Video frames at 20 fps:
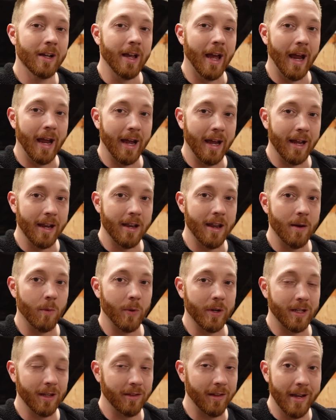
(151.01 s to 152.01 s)
And
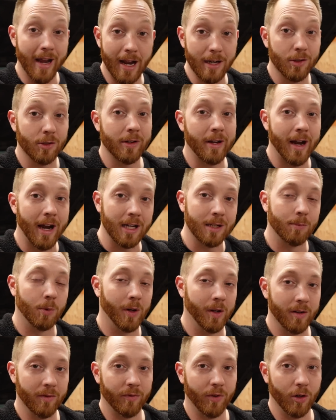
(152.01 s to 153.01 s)
we did the naturally
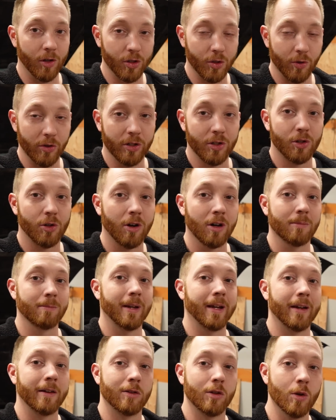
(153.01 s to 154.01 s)
aspirated version. This truck
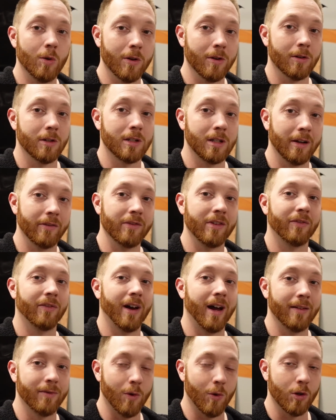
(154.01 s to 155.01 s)
made
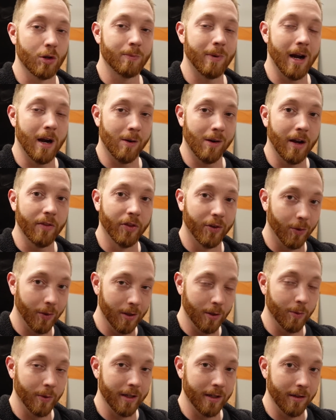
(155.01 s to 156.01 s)
275 horsepower at the
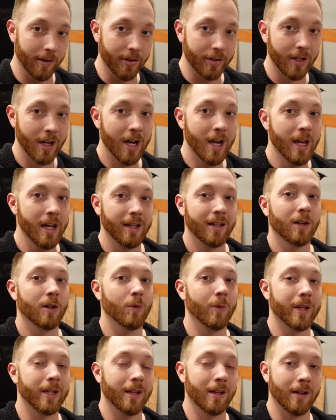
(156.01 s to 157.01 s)
rear wheels. You know,
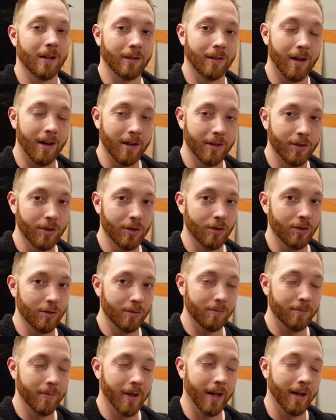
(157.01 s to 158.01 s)
we did a long
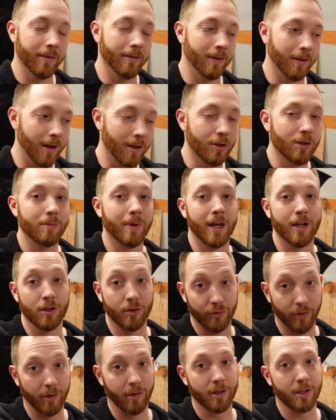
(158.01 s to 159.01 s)
tube, the long tube headers,
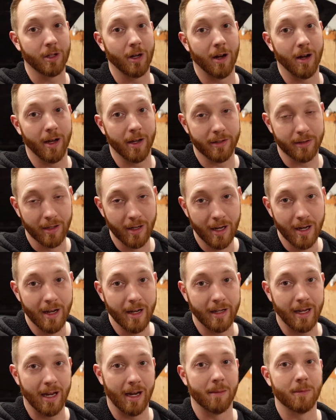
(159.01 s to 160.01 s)
full exhaust,
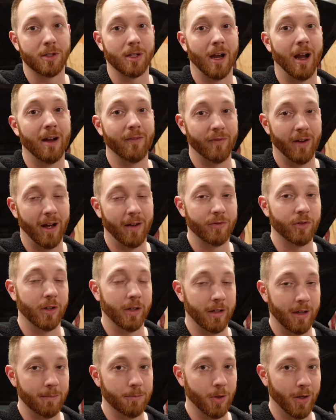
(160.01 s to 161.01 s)
camshaft, valve
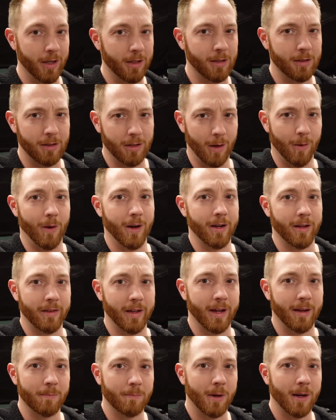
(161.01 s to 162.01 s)
train upgrades, and so on. And
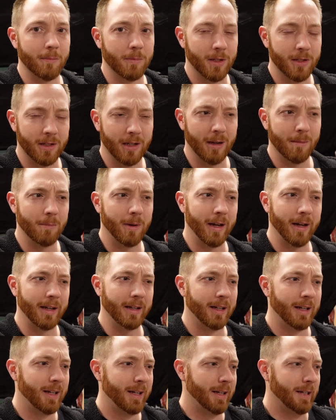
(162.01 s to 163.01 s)
that bumped us up
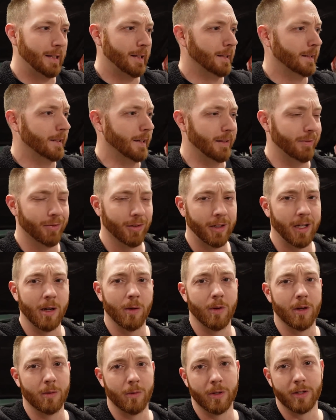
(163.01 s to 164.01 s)
by, I forget
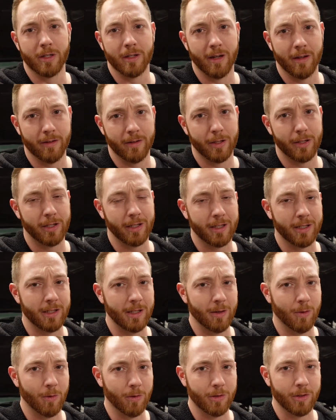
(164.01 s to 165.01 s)
what it was, another
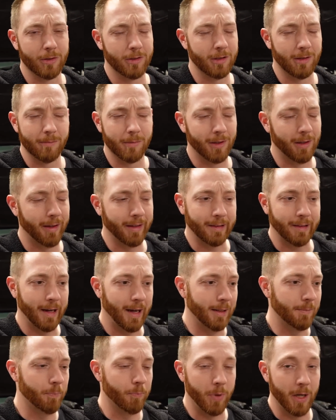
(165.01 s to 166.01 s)
60 horse or something like
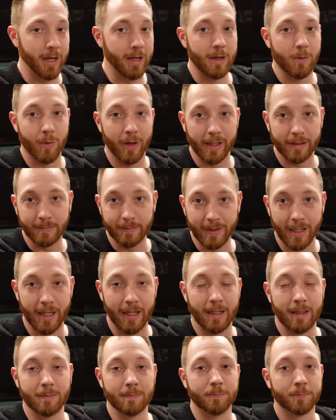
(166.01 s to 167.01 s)
that. But anyway,
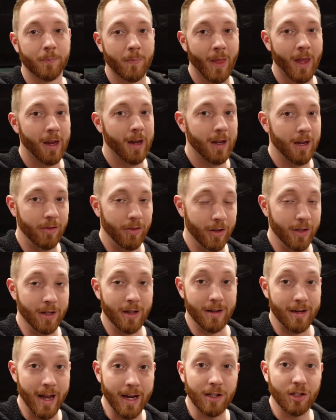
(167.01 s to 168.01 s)

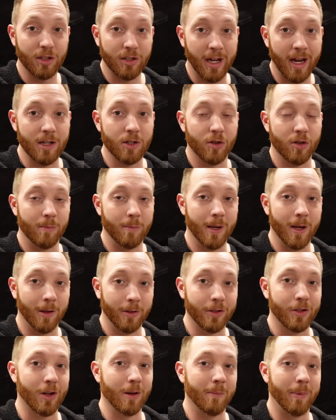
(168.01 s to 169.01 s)
the next stage of the
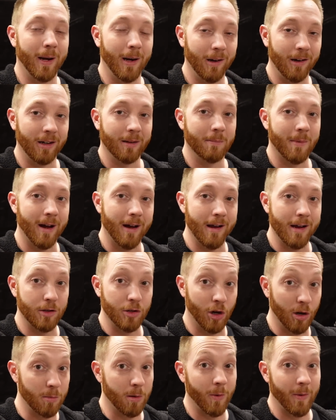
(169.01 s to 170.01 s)
build is comparing my
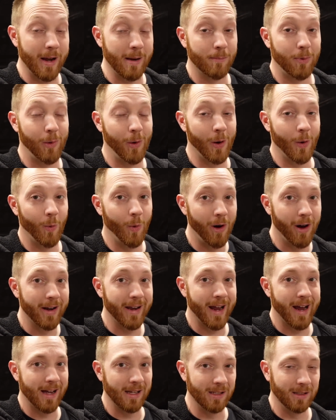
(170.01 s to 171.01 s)
turbo 8.1
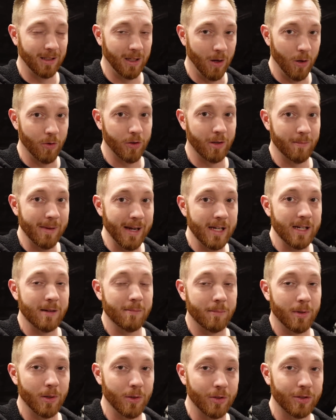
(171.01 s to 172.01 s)
at low to
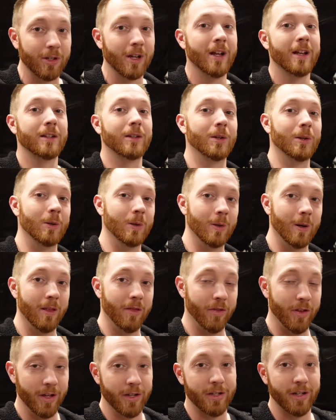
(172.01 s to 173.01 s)
medium boost to
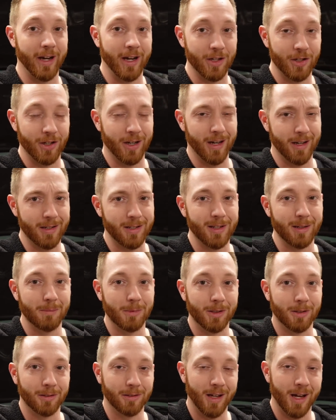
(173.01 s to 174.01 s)
this engine at a
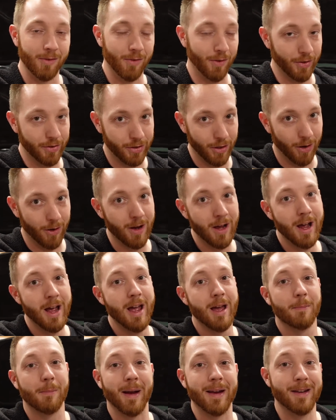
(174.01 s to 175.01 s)
similar level. So
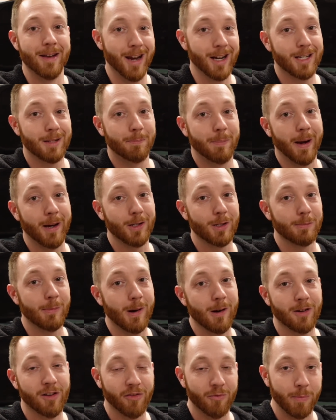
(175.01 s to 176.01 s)
my next
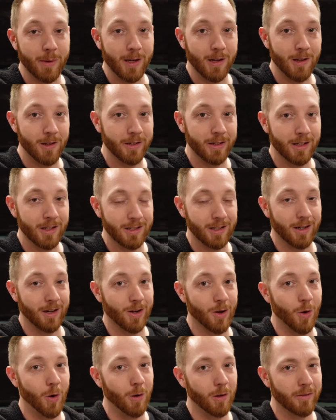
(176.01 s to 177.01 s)
benchmark of build is a
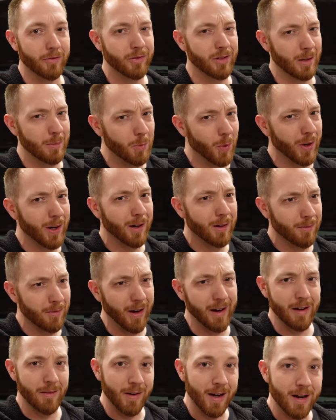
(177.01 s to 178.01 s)
goal of somewhere
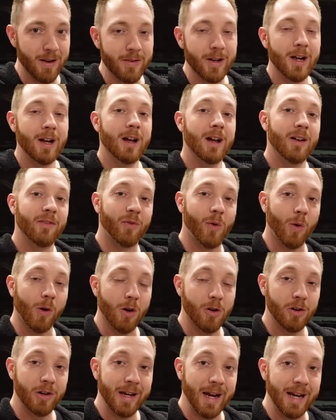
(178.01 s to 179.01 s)
right around
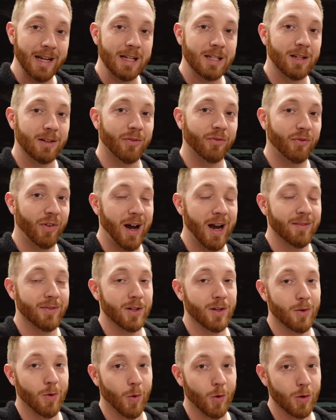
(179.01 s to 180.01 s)
480 to
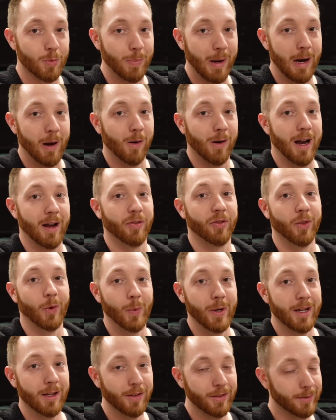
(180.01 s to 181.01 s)
500 horsepower at the
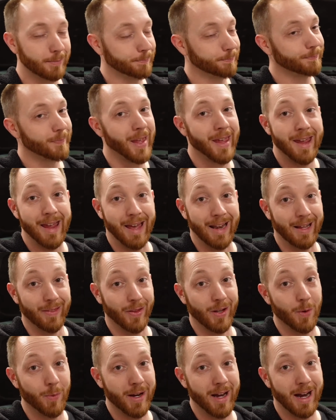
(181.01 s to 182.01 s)
wheels. And I
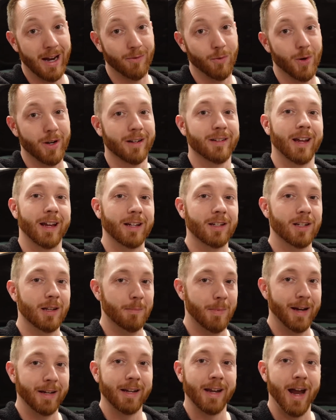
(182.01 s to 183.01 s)
think we have what it takes to
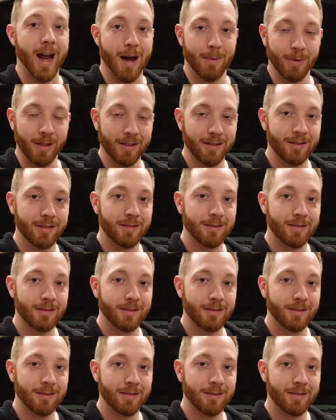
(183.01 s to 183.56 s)
make it happen.